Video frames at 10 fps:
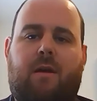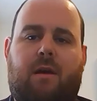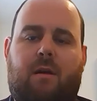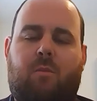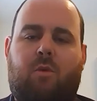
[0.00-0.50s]

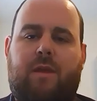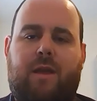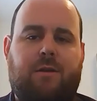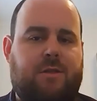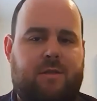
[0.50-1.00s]
um, where they
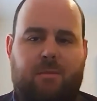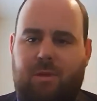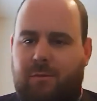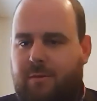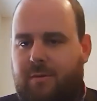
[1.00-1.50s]
can just
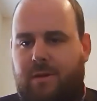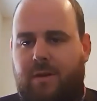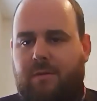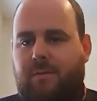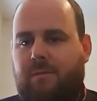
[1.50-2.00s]
simply you
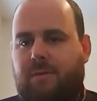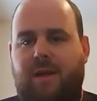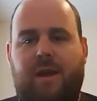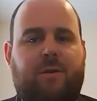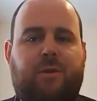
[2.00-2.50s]
know
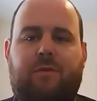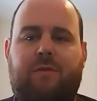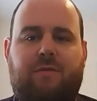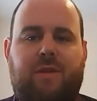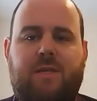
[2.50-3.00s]
retire in their
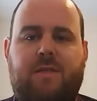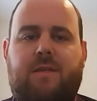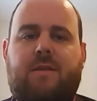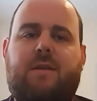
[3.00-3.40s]
50s